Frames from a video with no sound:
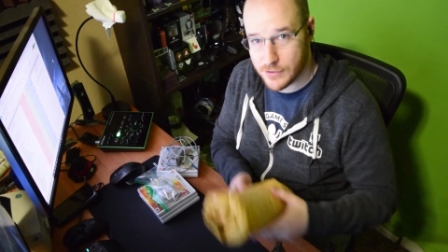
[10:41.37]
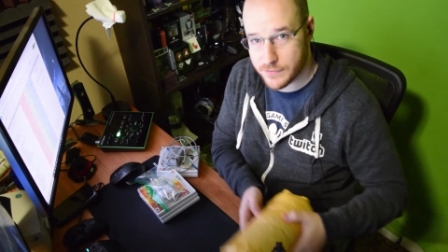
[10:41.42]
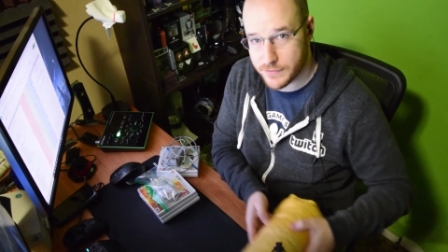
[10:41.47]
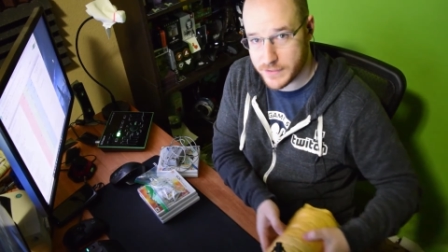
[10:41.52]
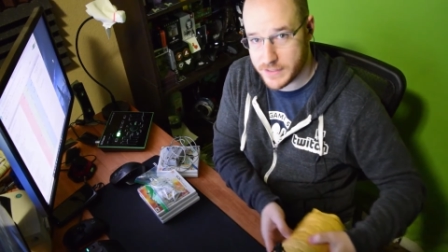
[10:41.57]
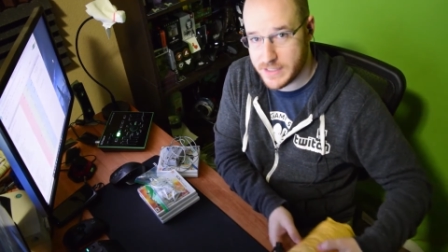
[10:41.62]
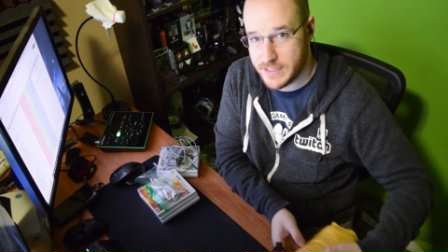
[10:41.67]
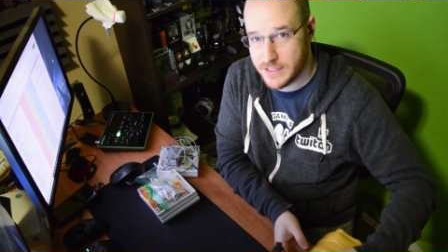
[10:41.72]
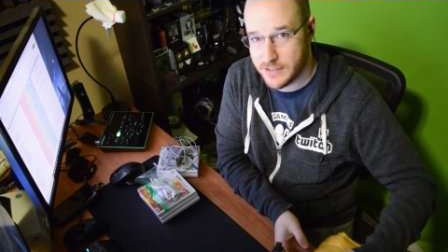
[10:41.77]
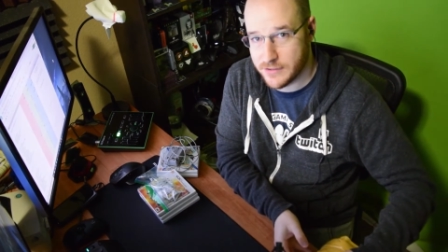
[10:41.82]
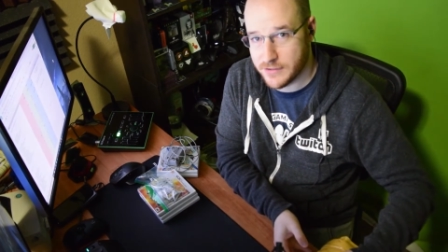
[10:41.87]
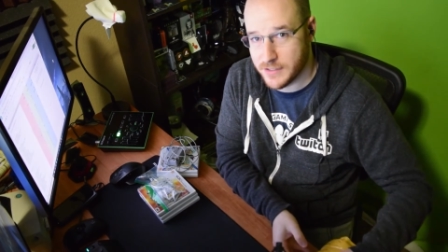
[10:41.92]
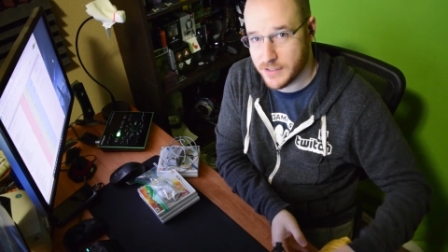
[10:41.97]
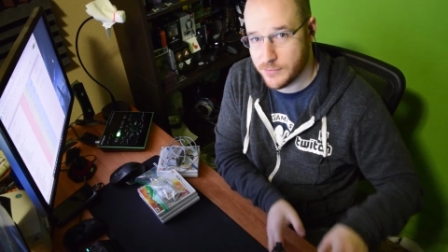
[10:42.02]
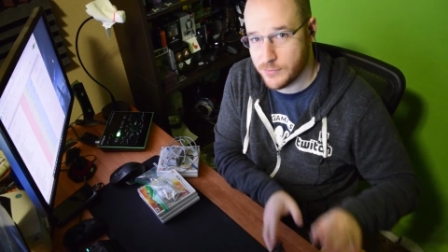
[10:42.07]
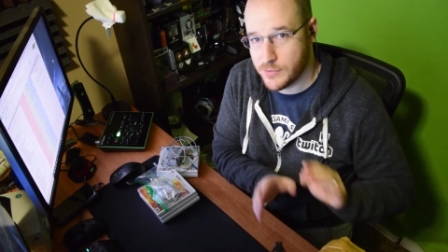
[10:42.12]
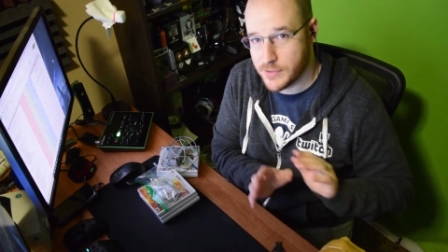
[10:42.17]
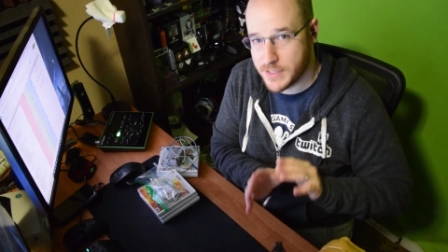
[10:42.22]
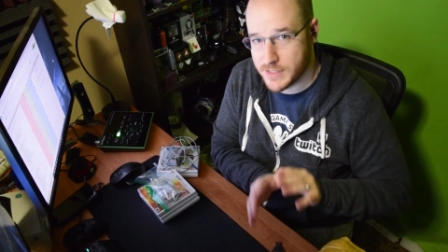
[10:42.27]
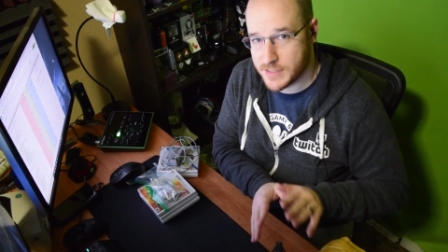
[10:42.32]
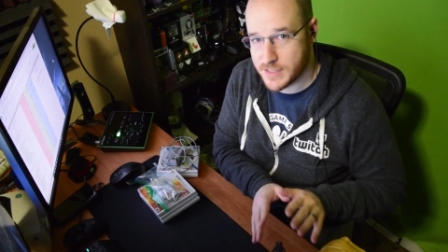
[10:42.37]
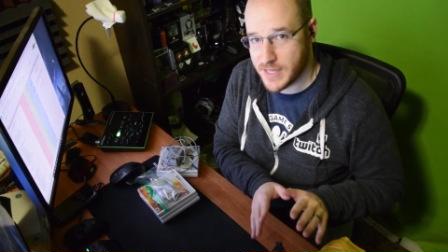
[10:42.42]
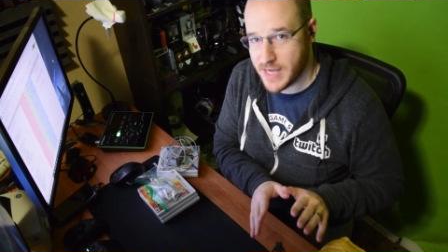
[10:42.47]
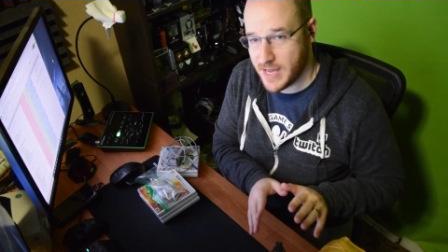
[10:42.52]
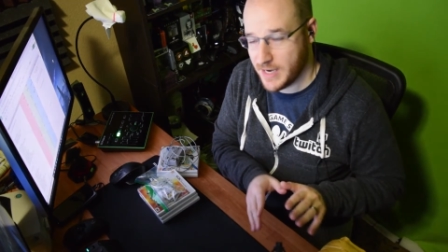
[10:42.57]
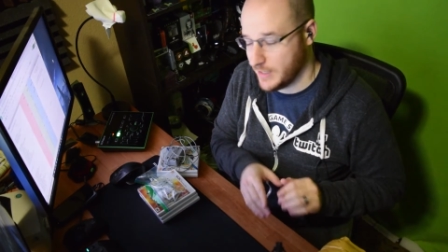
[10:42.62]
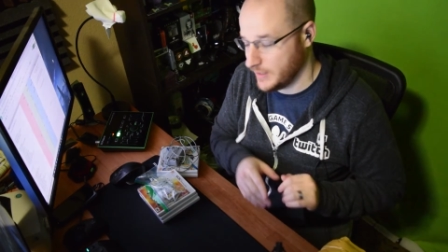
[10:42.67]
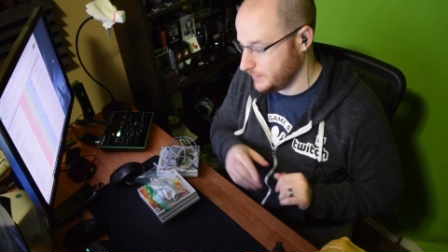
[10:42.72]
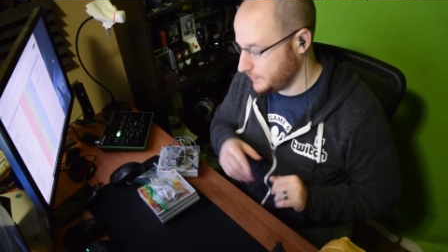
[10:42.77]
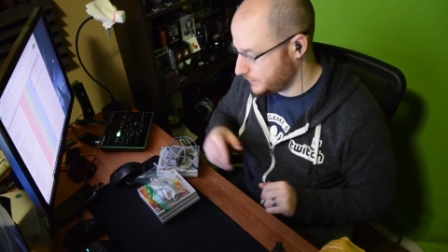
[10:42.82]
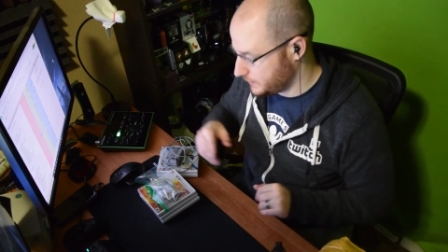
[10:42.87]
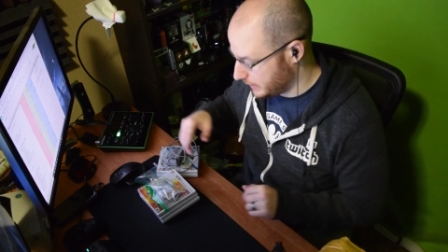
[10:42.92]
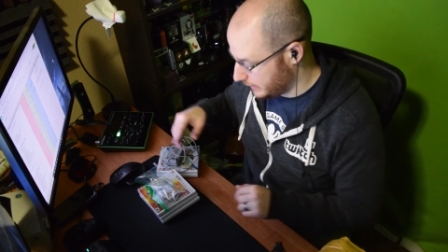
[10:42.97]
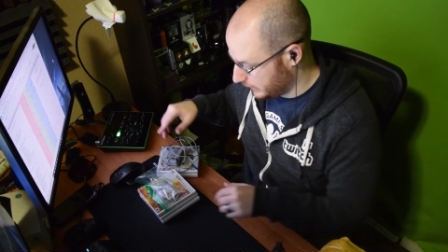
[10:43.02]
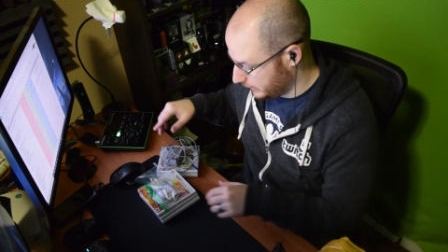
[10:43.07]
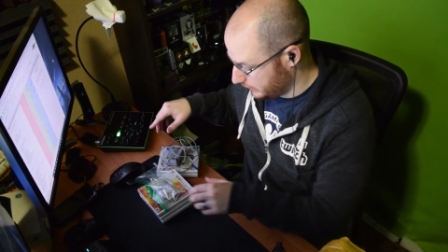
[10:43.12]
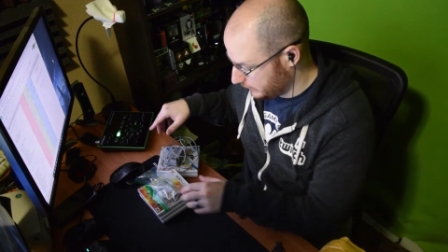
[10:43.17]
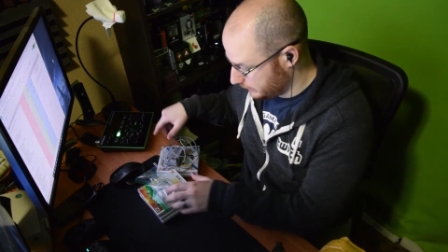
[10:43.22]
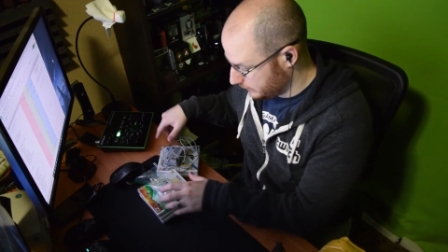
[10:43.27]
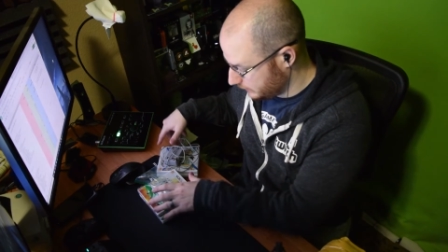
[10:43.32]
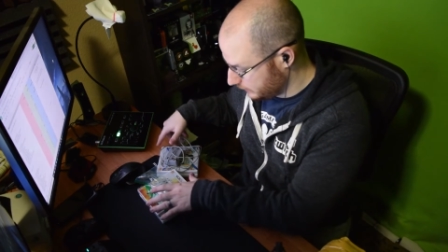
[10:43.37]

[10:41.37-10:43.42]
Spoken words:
over here and we'll get to that in a second.